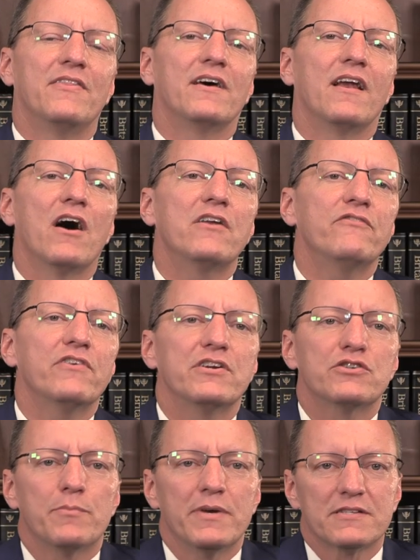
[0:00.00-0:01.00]
that
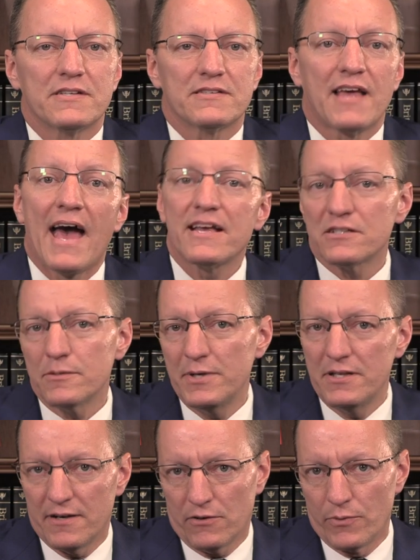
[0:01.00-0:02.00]
unfinished business has to be
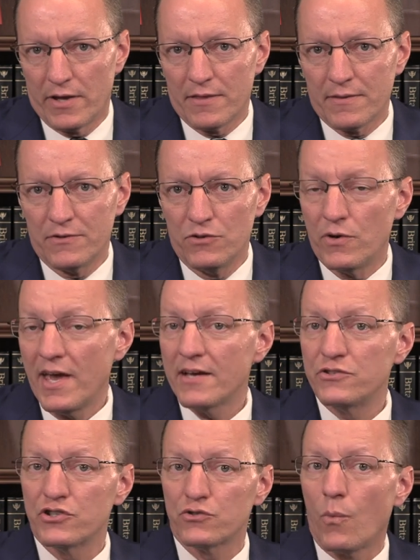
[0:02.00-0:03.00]
dealt with. You
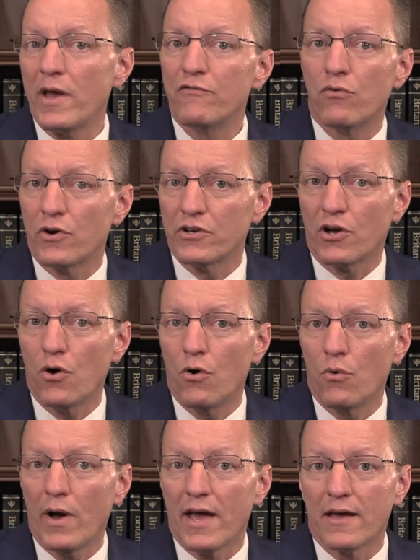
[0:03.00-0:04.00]
can't just wait for it to go
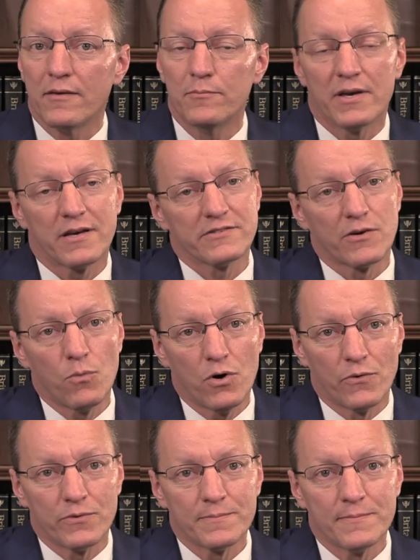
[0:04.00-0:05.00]
away, because it
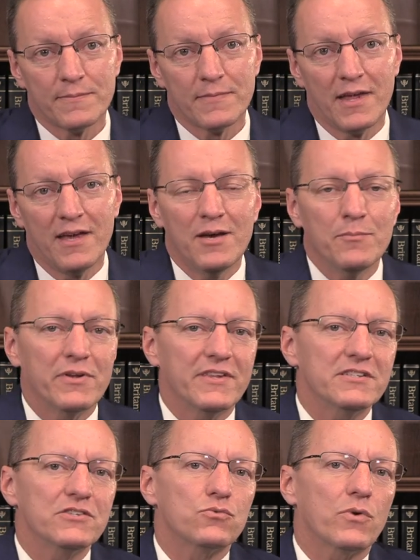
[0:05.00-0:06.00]
won't. But
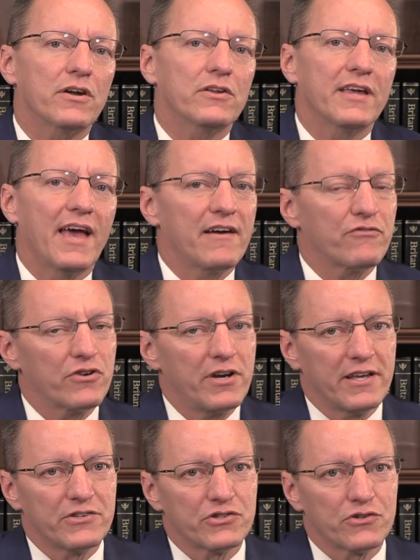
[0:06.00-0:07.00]
this is rarely ever an
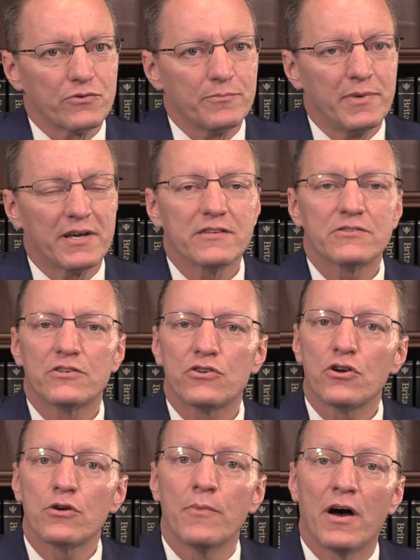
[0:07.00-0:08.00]
issue, because the
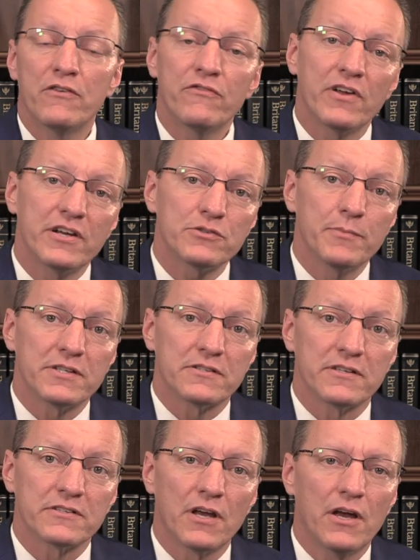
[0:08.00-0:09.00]
term unfinished
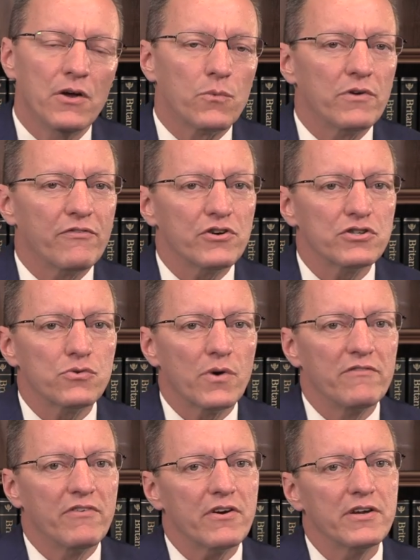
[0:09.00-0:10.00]
business refers to
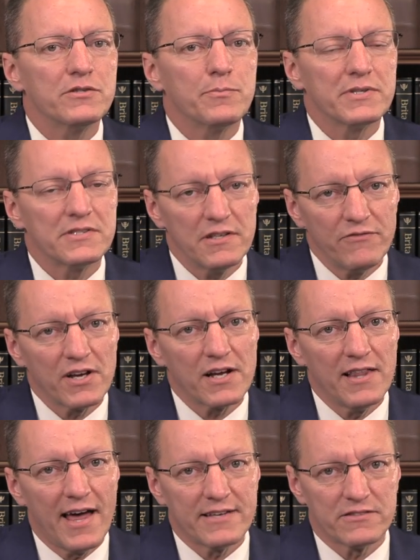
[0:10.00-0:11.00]
a very specific
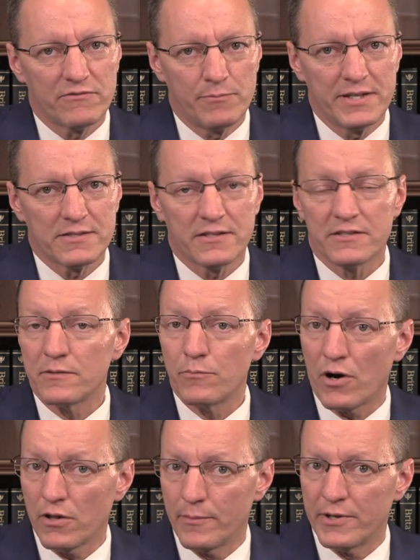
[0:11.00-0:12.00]
class of business in
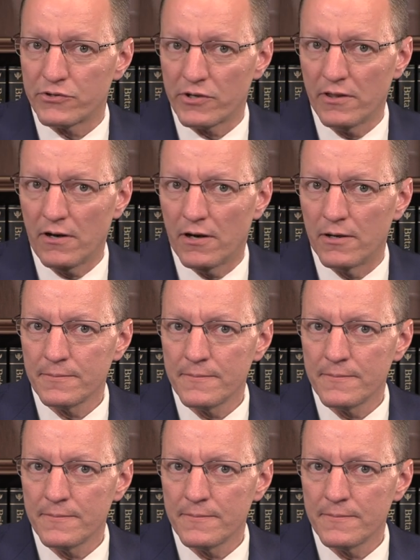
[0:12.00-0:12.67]
parliamentary law.